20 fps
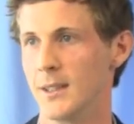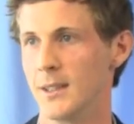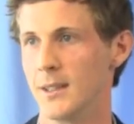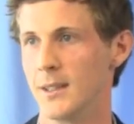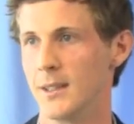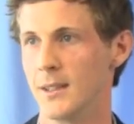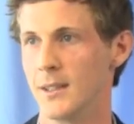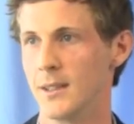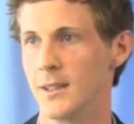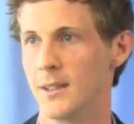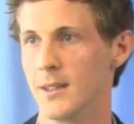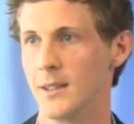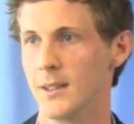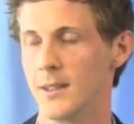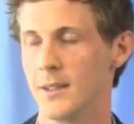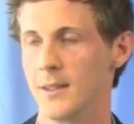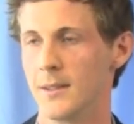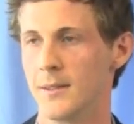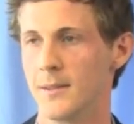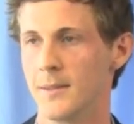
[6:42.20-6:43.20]

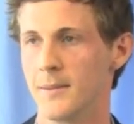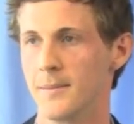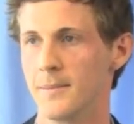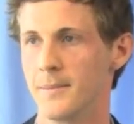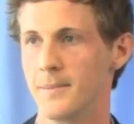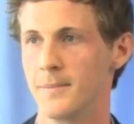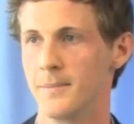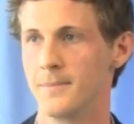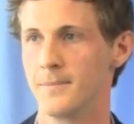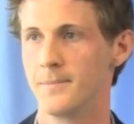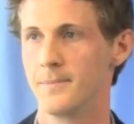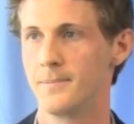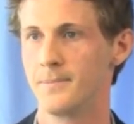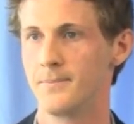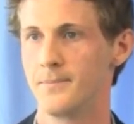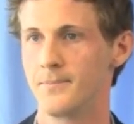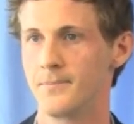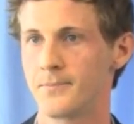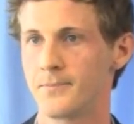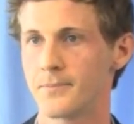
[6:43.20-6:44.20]

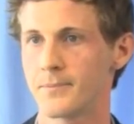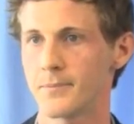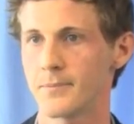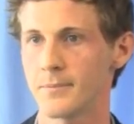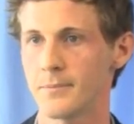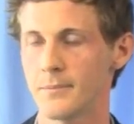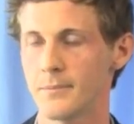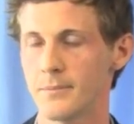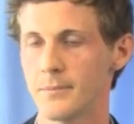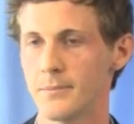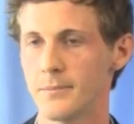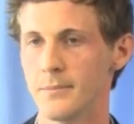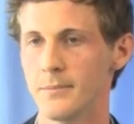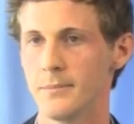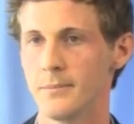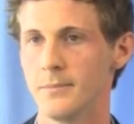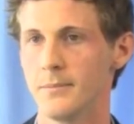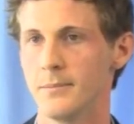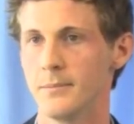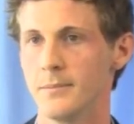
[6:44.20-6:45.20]

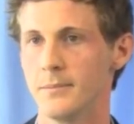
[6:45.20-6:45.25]
(silence)